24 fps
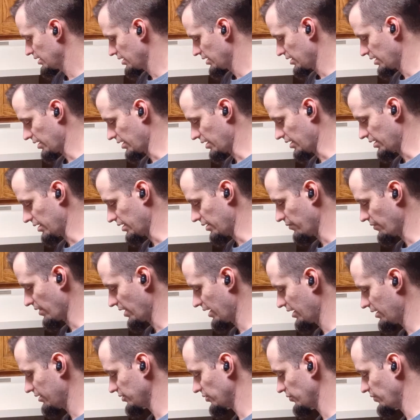and in my
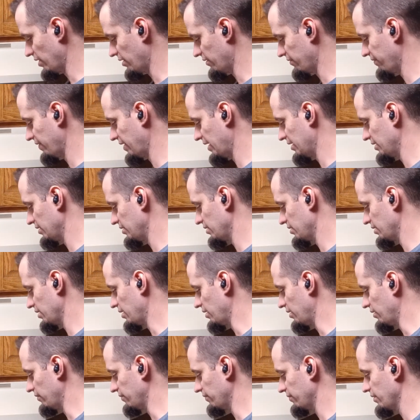house we are fans
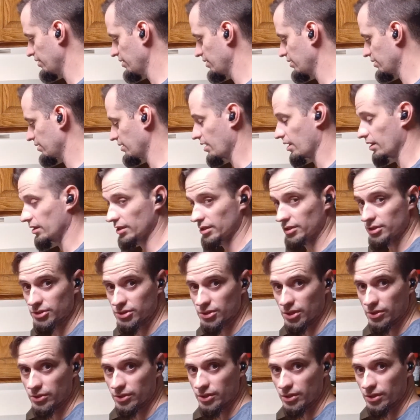of garlic, so
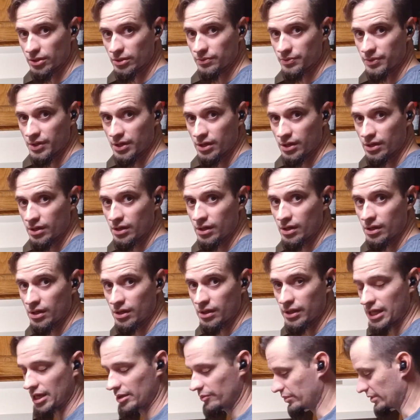you know
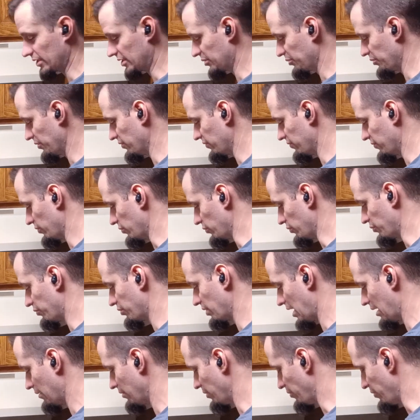that big spoonful would
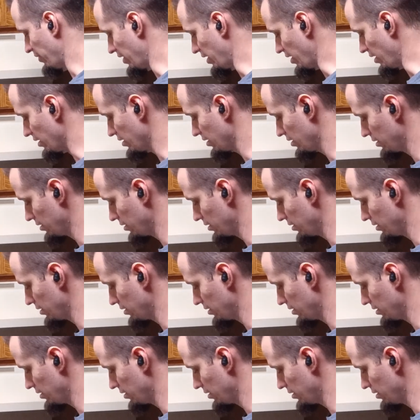probably be